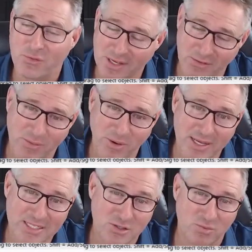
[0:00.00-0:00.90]
you're going to
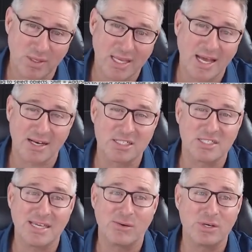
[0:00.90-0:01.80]
replace because we can't
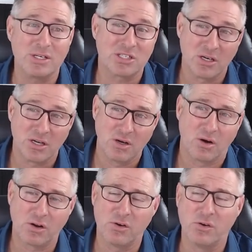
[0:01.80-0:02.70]
distinguish
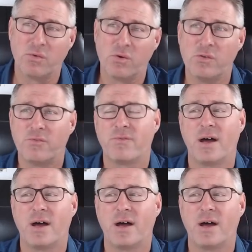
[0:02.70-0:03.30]
on a new roof.